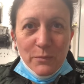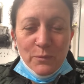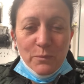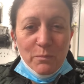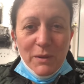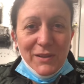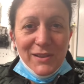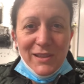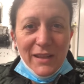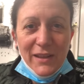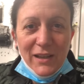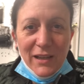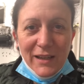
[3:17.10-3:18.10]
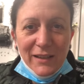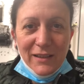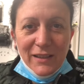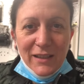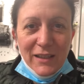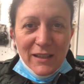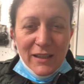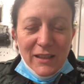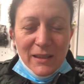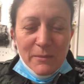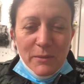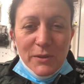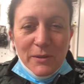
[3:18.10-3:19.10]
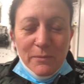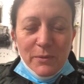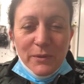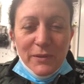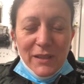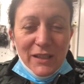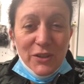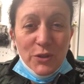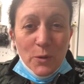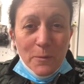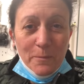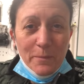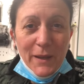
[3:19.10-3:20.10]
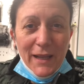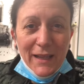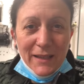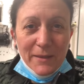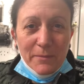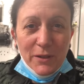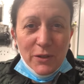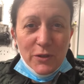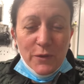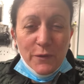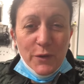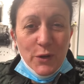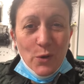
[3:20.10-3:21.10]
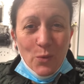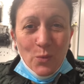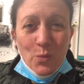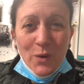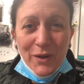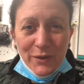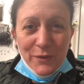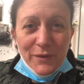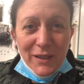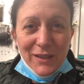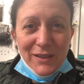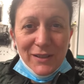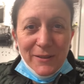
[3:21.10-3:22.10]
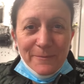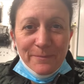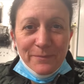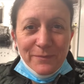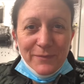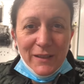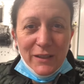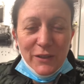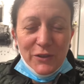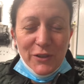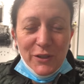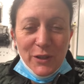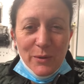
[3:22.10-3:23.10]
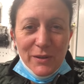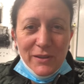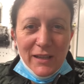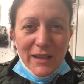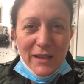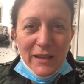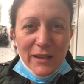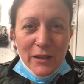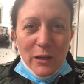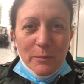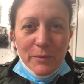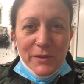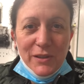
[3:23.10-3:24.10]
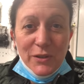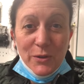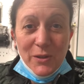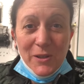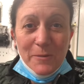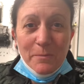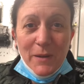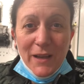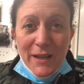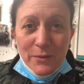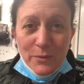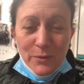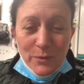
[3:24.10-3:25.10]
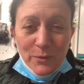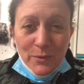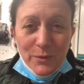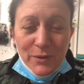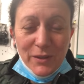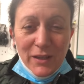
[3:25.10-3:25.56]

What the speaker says: months down the line. The most important thing is your back, because you've only got one of it, and as you know, it encompasses your spinal cord,